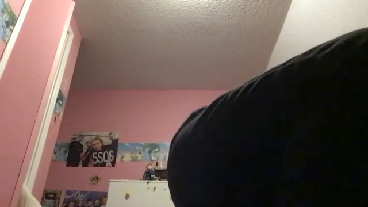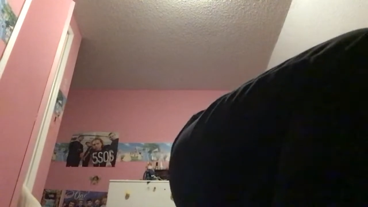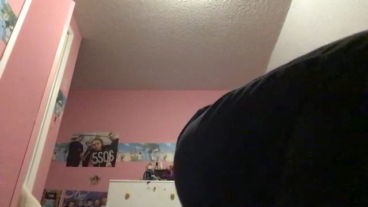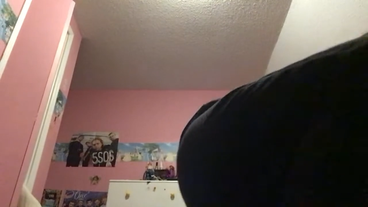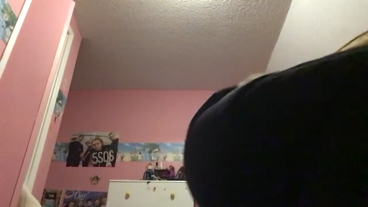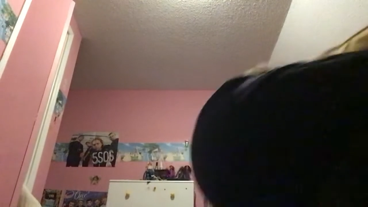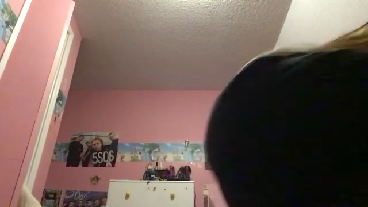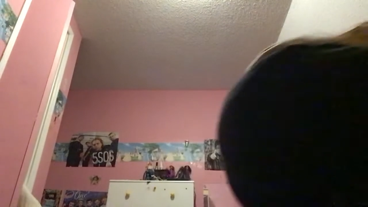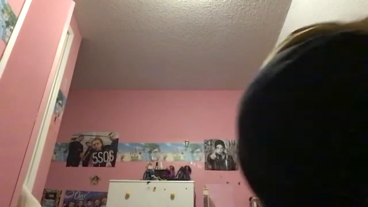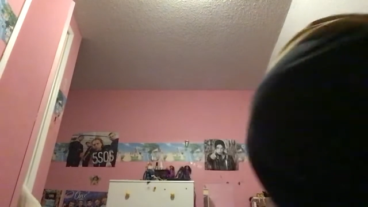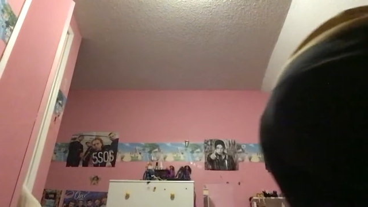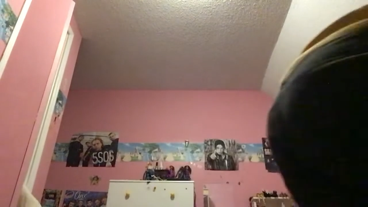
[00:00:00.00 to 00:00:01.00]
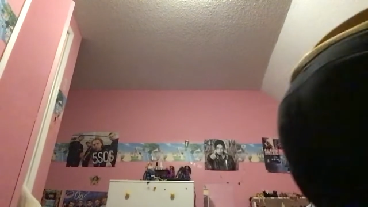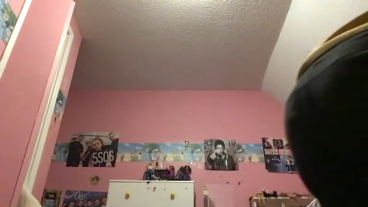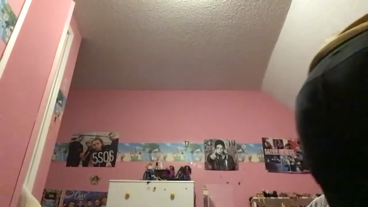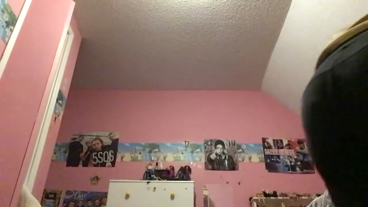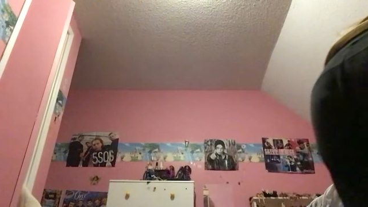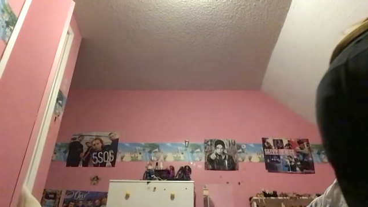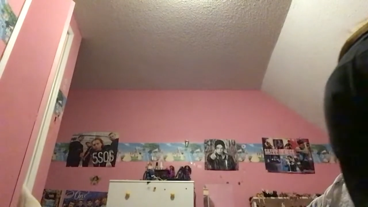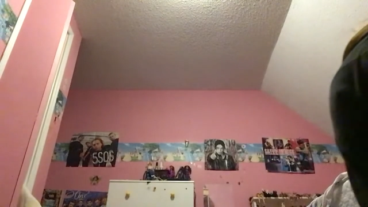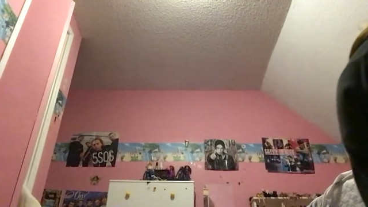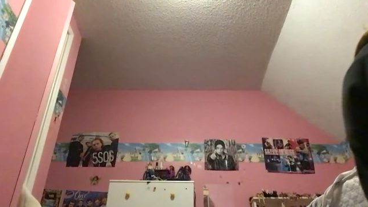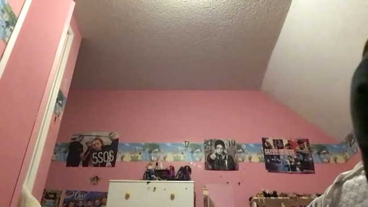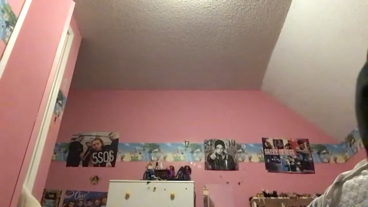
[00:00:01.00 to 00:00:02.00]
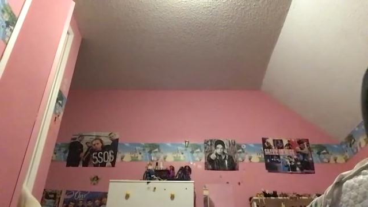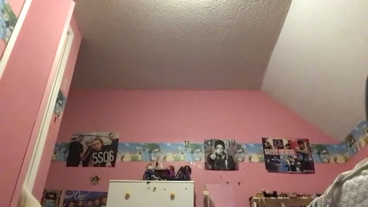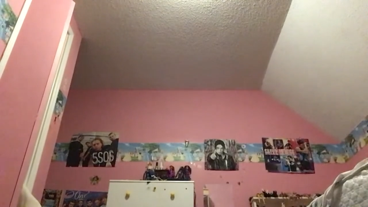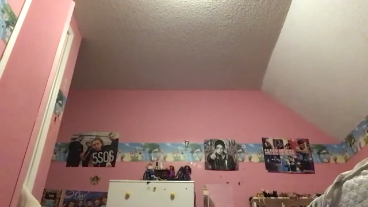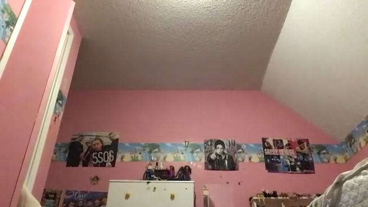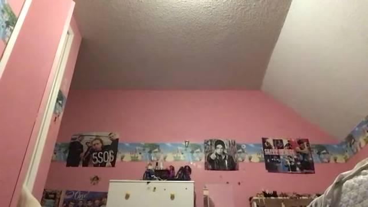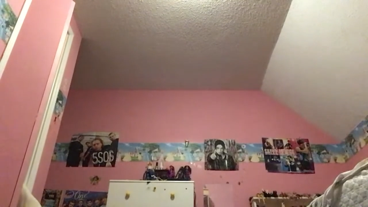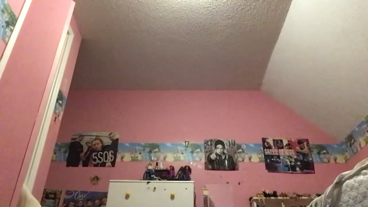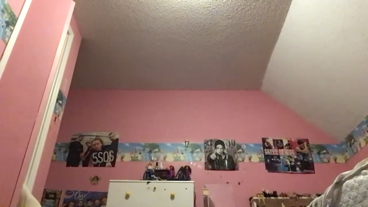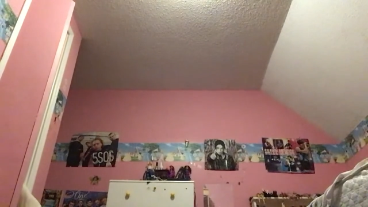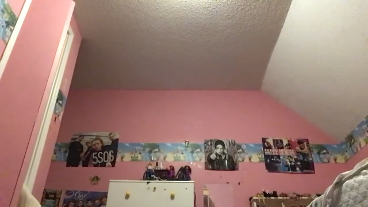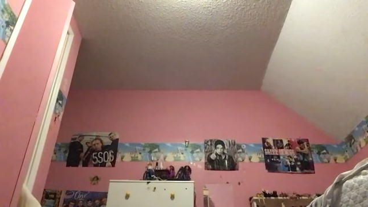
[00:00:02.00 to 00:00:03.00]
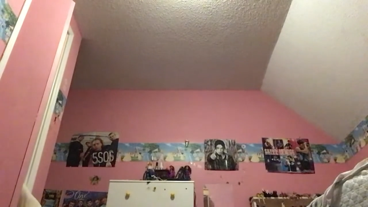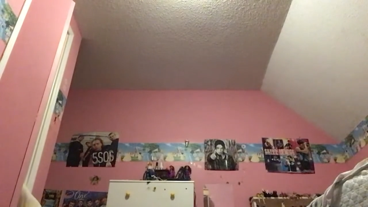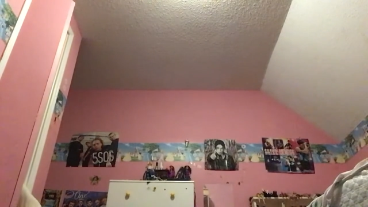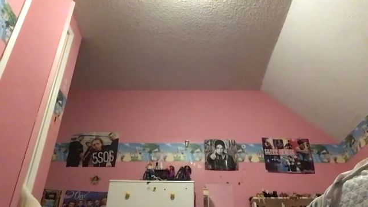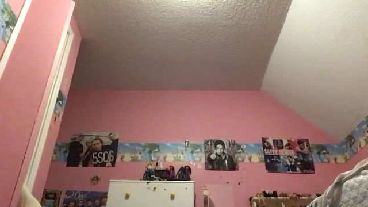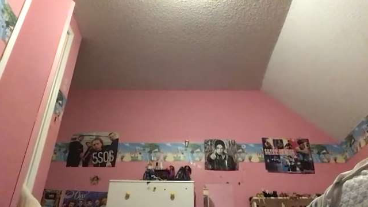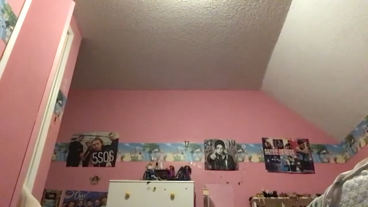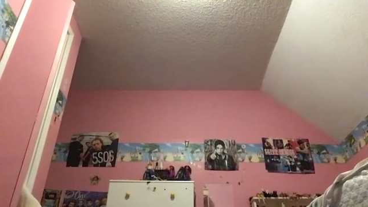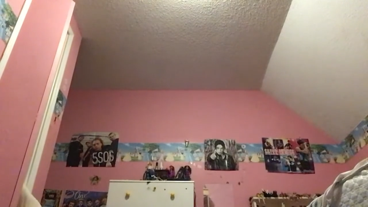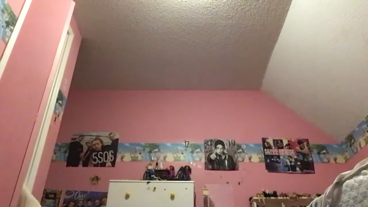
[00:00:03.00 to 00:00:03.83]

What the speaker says: Nobody's mouth can be seen.